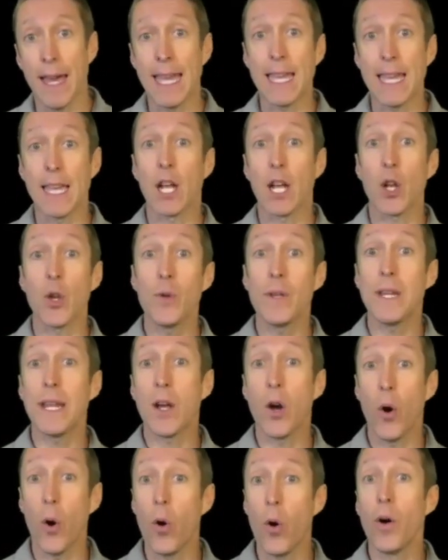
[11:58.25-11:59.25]

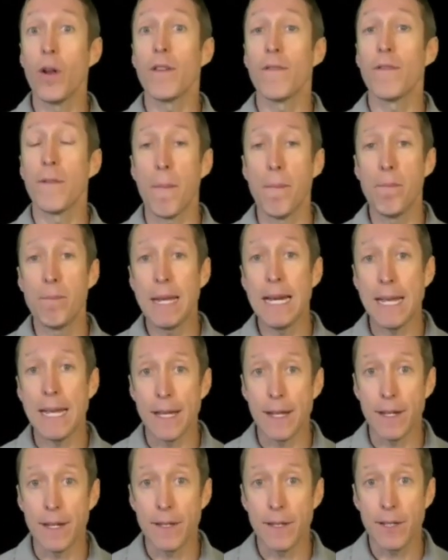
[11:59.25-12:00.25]
including all of the
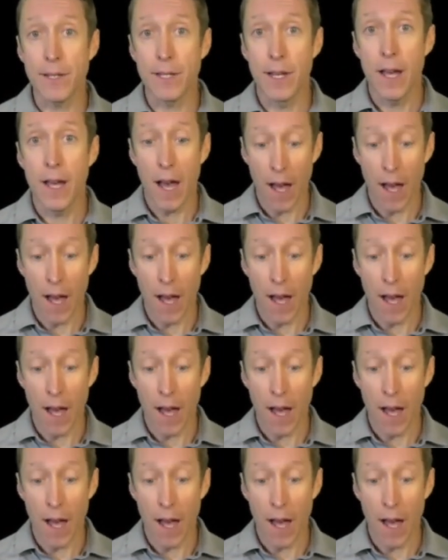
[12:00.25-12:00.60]
billions of